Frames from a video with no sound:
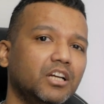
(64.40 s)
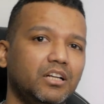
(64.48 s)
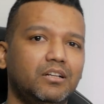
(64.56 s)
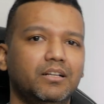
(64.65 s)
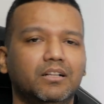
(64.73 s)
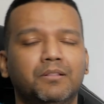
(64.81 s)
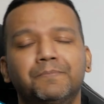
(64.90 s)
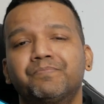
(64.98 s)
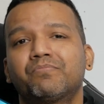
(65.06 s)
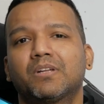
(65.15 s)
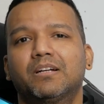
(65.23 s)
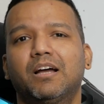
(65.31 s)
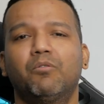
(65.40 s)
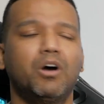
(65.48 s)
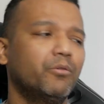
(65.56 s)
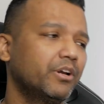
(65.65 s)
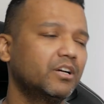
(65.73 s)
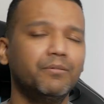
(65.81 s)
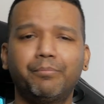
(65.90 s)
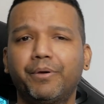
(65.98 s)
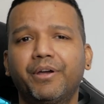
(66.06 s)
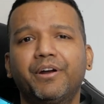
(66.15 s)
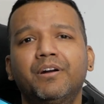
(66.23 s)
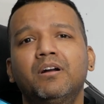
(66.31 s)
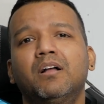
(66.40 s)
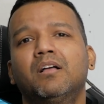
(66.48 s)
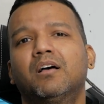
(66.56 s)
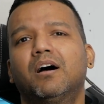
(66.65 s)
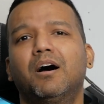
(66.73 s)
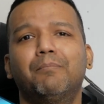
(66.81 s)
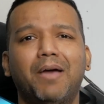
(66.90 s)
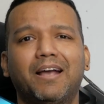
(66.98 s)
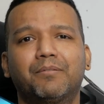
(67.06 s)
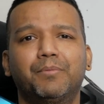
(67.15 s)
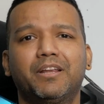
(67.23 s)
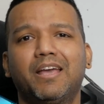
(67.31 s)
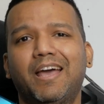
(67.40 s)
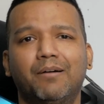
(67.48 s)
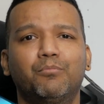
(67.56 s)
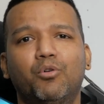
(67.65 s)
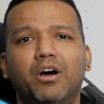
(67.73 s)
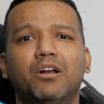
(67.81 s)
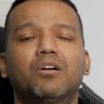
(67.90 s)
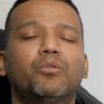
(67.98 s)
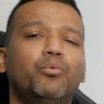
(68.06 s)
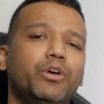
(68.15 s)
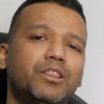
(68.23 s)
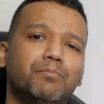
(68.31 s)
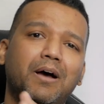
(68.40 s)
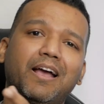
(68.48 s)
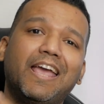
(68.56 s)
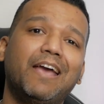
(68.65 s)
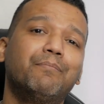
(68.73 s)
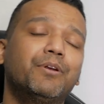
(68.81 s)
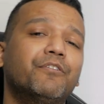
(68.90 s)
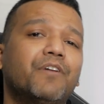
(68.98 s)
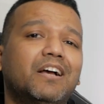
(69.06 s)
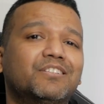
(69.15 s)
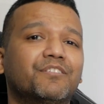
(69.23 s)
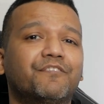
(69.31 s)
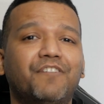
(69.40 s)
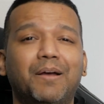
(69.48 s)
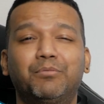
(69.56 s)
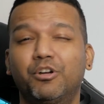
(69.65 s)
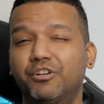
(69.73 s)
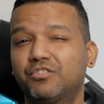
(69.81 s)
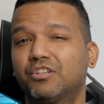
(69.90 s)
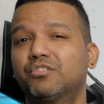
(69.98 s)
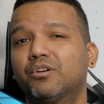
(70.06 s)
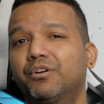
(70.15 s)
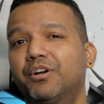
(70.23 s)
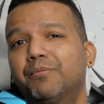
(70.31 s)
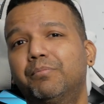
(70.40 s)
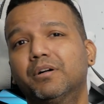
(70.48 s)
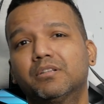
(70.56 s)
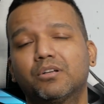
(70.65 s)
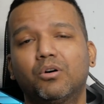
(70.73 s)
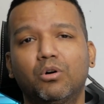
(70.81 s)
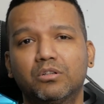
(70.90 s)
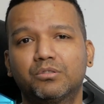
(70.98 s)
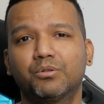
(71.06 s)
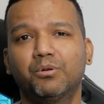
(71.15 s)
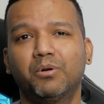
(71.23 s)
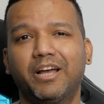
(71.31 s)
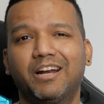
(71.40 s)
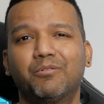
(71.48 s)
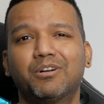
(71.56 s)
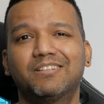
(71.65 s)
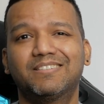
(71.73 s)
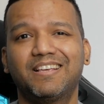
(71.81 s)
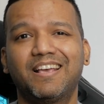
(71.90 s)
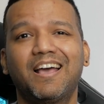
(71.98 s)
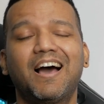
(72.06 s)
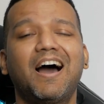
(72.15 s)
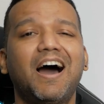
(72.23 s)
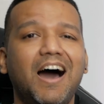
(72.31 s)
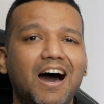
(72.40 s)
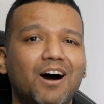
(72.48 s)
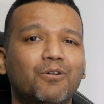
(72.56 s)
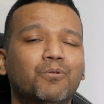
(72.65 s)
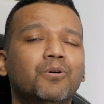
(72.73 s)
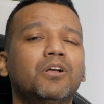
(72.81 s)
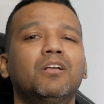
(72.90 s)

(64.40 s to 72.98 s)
good deal. Now I want to compare uh, Mac Mini M1 with my AMD Ryzen 5 3600 build also and I want to see how